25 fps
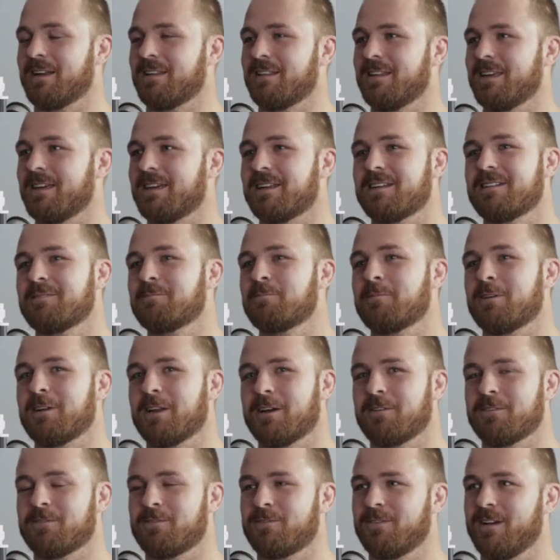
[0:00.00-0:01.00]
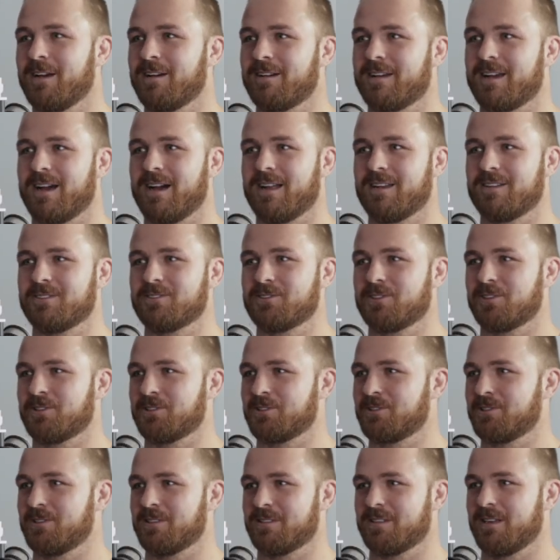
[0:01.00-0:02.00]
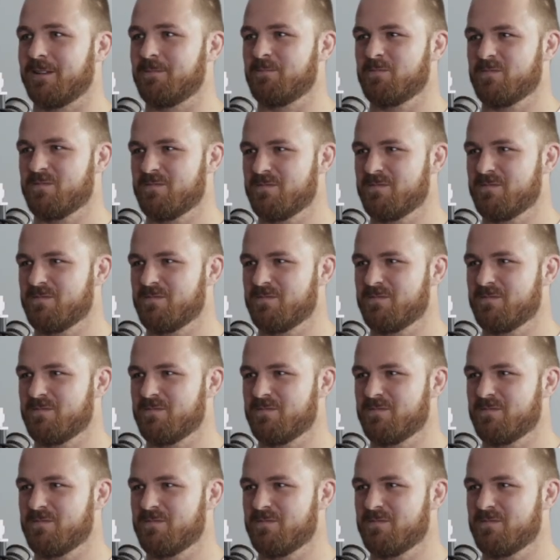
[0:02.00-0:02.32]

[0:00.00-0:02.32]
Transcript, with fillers: of there, went over and found Carl and Josh, and I was like,